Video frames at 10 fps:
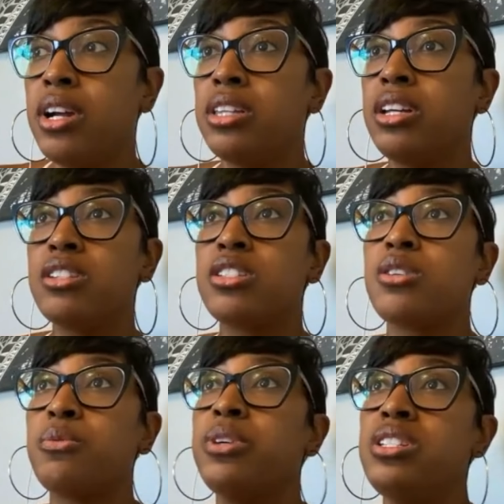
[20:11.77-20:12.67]
there's
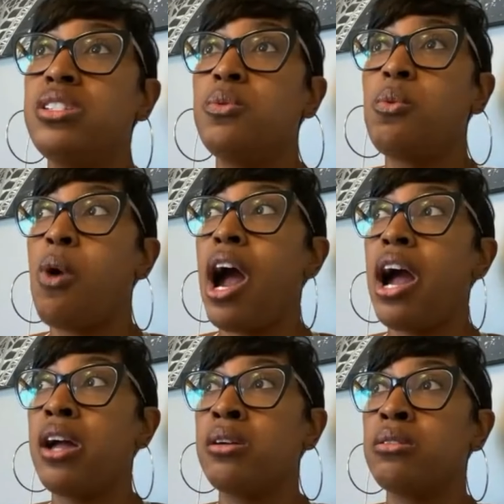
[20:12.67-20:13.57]
a reason
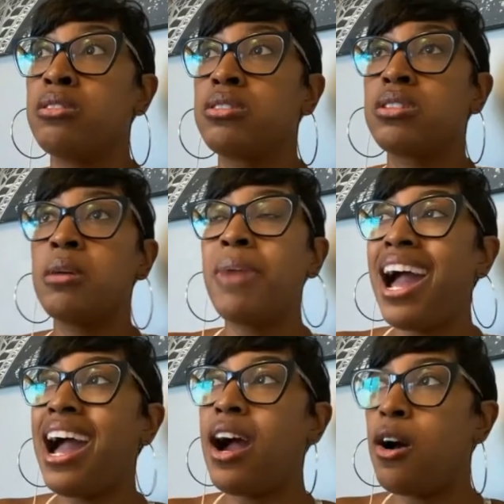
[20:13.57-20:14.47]
why
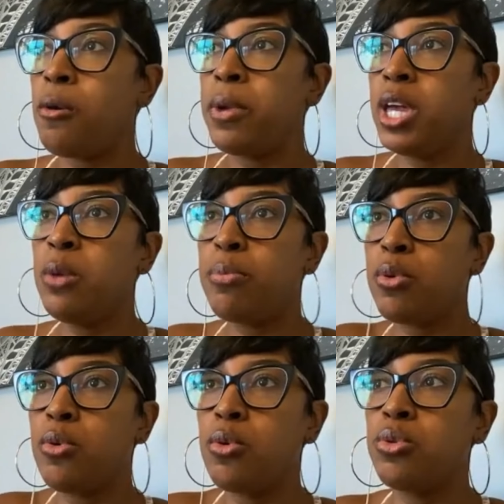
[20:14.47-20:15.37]
somehow
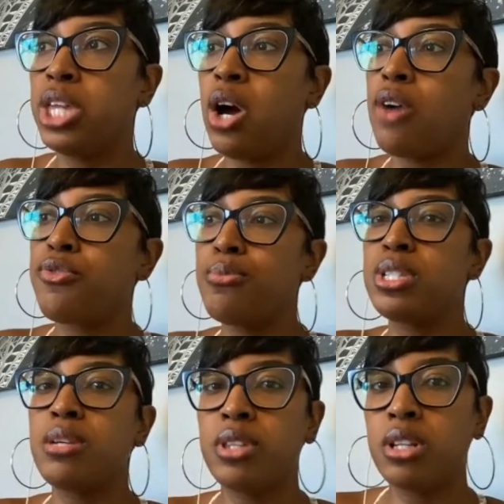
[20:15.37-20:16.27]
people that are from
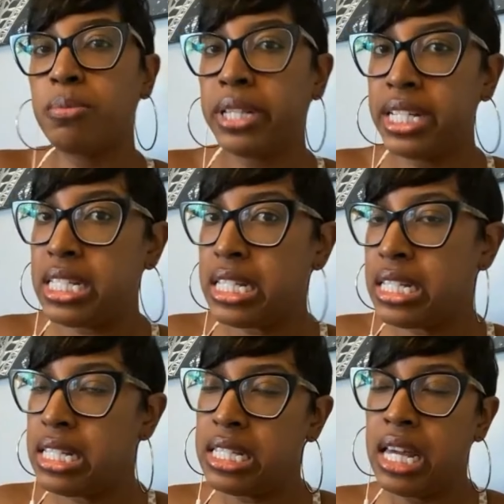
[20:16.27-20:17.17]
similar
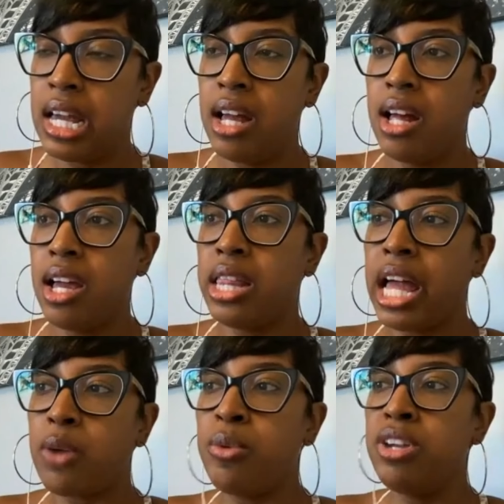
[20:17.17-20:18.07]
places,
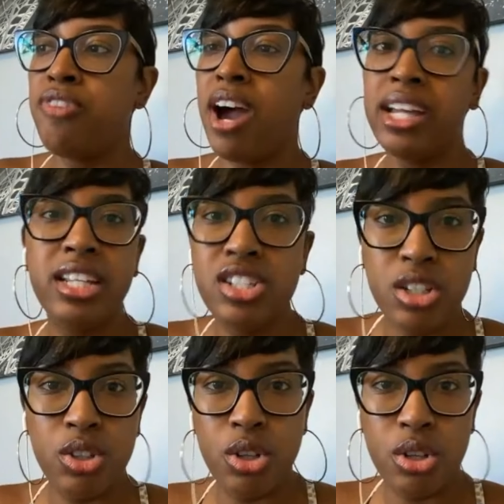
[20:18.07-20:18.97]
like we find each
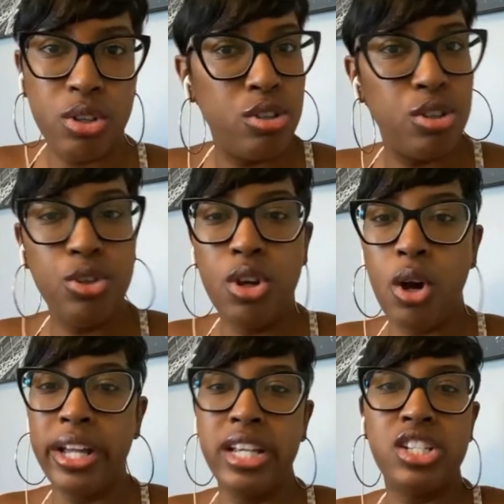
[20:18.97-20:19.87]
other, and
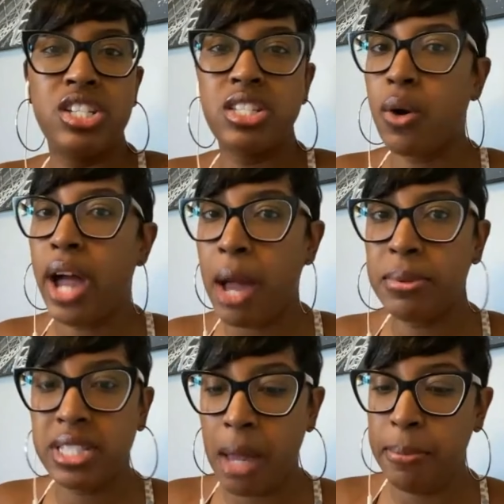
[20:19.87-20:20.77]
it just so
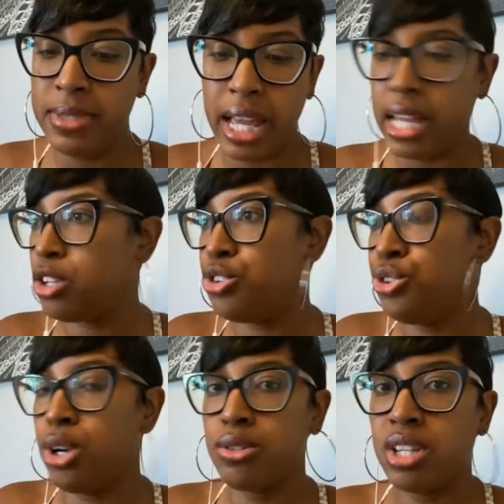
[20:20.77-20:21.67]
happens to happen, like,
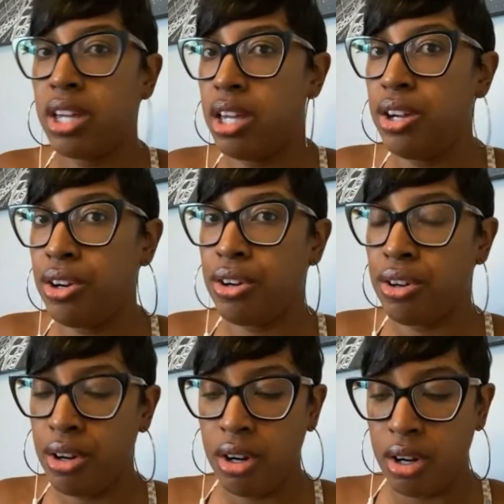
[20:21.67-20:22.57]

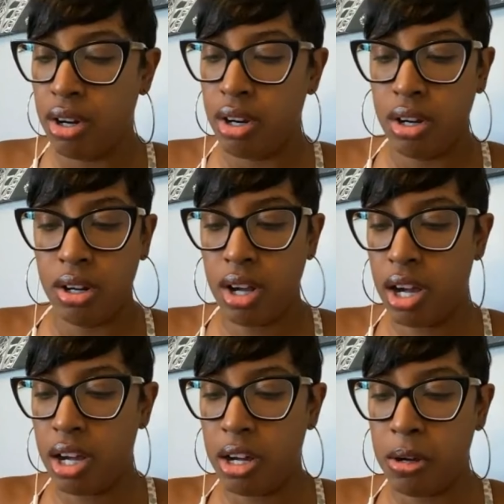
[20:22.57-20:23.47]
Tahir,
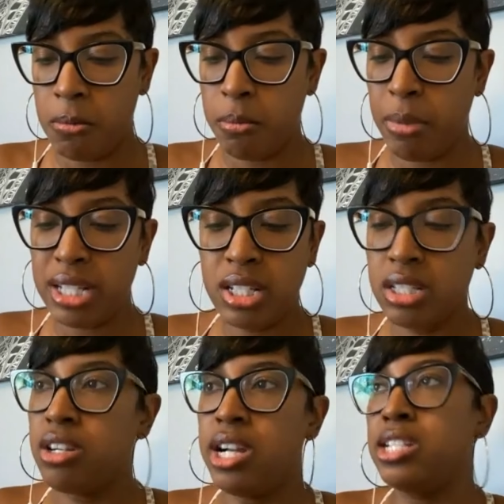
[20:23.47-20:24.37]
my
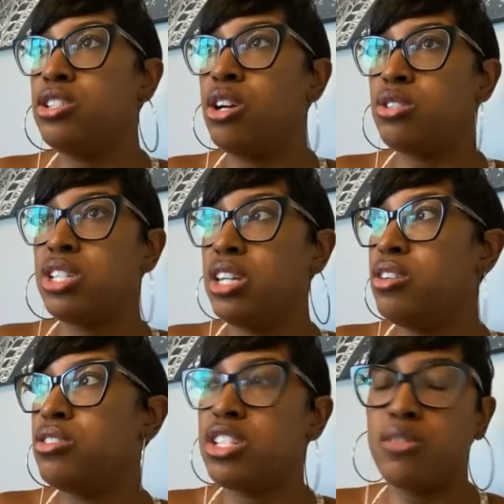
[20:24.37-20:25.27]
sister has known
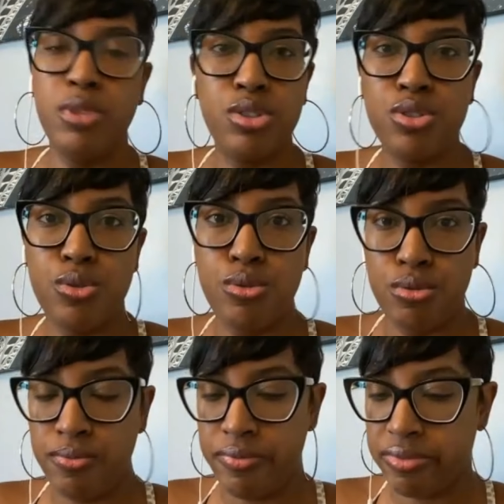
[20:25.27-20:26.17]
Tahir since middle school.